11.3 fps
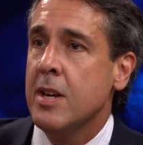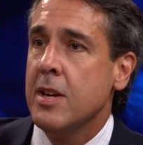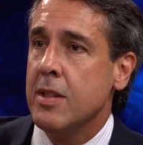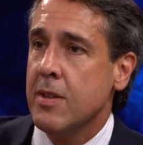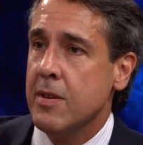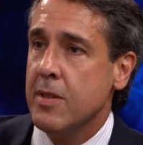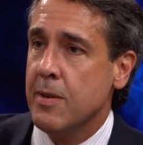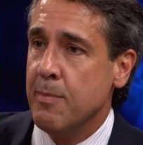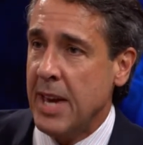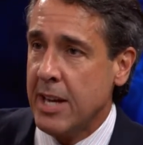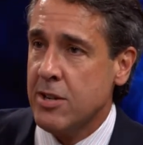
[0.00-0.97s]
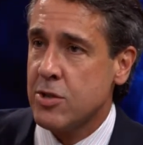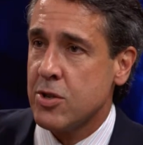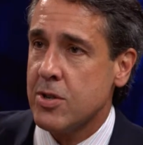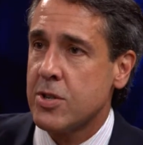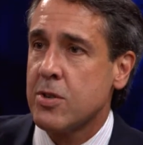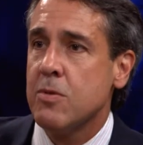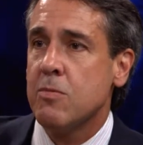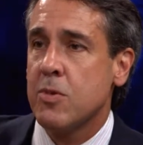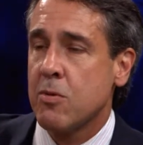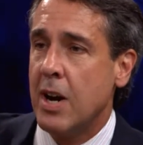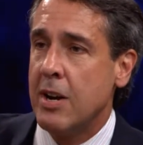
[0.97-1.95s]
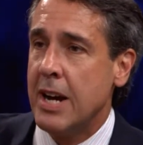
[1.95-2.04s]
the, the managers
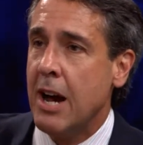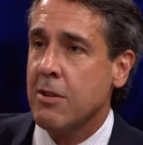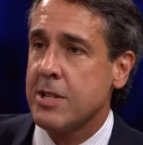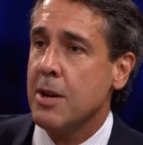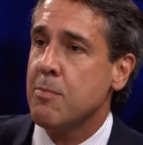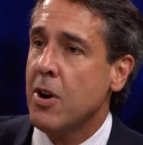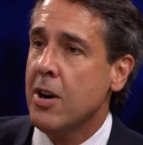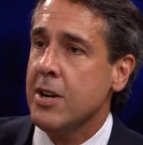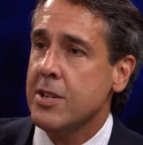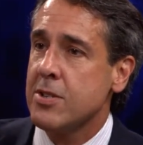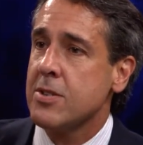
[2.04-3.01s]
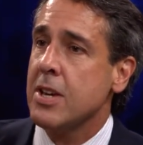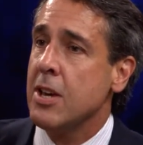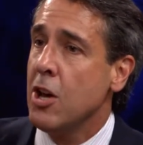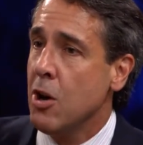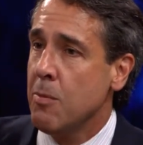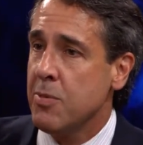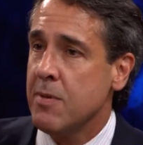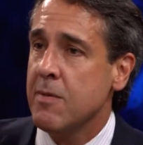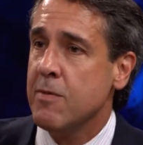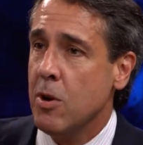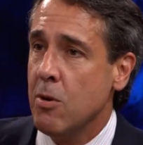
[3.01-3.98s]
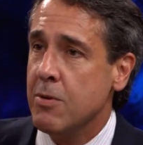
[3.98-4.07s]
require outside parties to help them
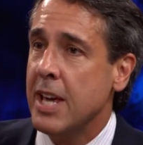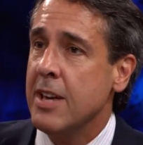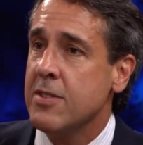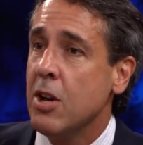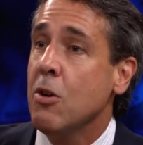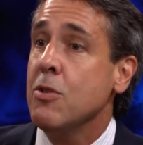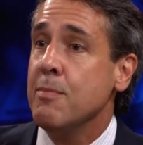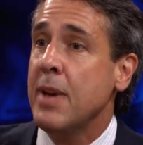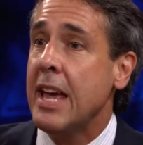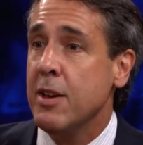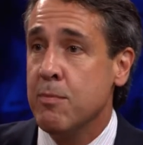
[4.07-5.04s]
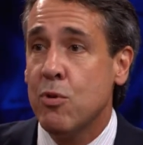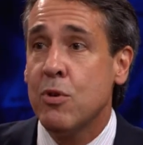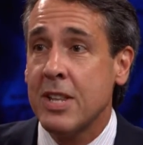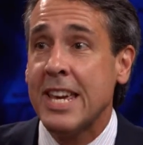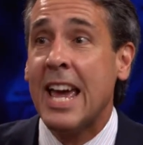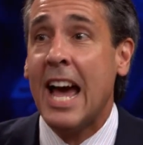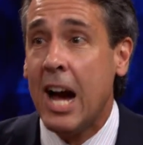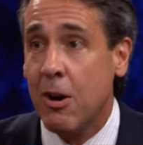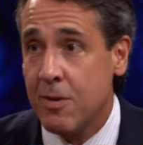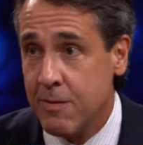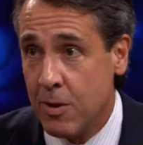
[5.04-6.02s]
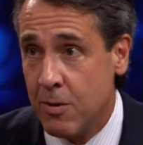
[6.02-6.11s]
vote and tell them, importantly, how to
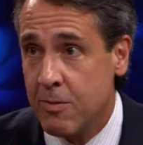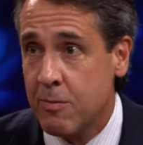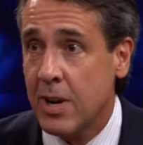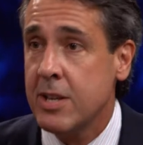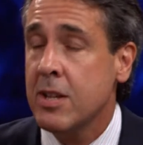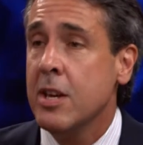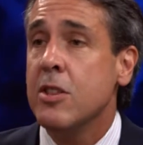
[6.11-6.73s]
vote, right?